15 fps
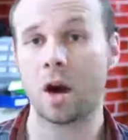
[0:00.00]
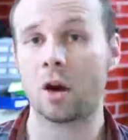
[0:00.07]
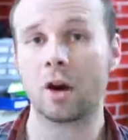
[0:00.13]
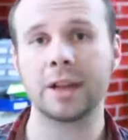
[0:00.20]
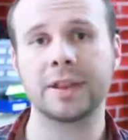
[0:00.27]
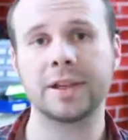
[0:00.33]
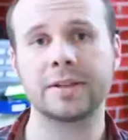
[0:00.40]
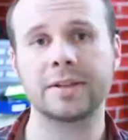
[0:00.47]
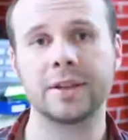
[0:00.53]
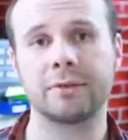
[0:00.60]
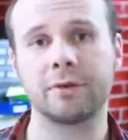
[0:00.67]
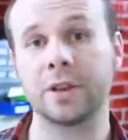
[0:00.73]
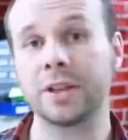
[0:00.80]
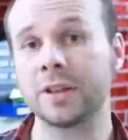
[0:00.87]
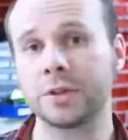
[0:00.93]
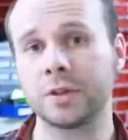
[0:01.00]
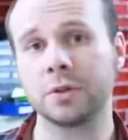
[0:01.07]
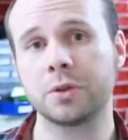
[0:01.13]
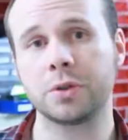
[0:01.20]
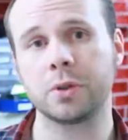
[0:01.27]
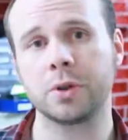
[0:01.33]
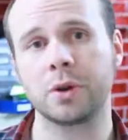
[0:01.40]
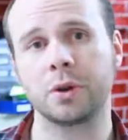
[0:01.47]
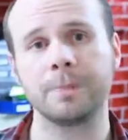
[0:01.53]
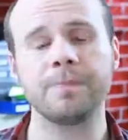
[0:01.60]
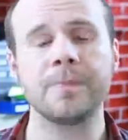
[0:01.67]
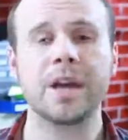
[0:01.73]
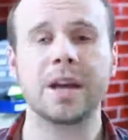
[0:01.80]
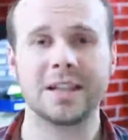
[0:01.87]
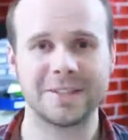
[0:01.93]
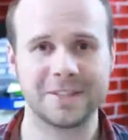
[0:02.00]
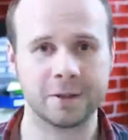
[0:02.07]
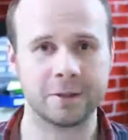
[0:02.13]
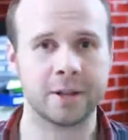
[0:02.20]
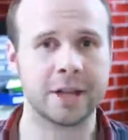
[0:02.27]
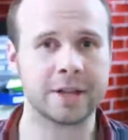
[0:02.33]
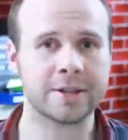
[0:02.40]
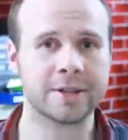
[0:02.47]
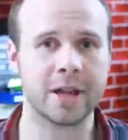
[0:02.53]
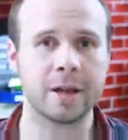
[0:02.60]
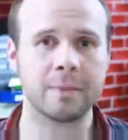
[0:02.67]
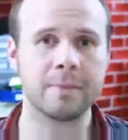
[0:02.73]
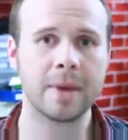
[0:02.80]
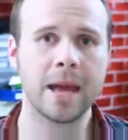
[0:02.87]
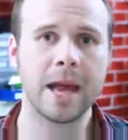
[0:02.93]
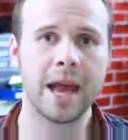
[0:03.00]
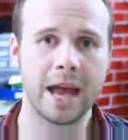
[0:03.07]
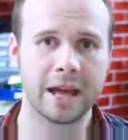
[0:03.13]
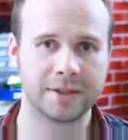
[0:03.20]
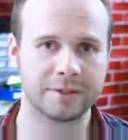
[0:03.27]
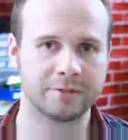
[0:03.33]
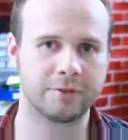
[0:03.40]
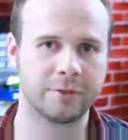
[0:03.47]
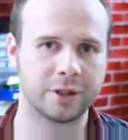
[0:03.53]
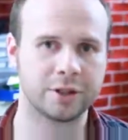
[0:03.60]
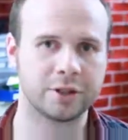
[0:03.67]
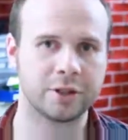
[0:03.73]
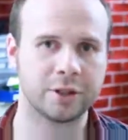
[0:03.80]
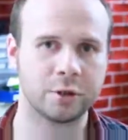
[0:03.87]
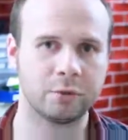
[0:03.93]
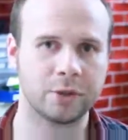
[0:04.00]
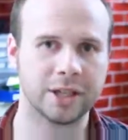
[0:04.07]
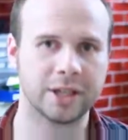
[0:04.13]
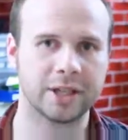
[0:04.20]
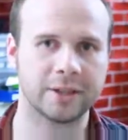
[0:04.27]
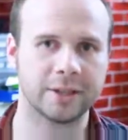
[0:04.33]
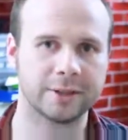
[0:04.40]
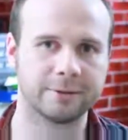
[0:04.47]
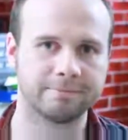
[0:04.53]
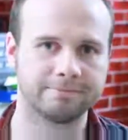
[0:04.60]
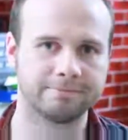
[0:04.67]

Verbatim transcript: Alright, that's it for this tutorial. Until next time, hack some fun into your weekend.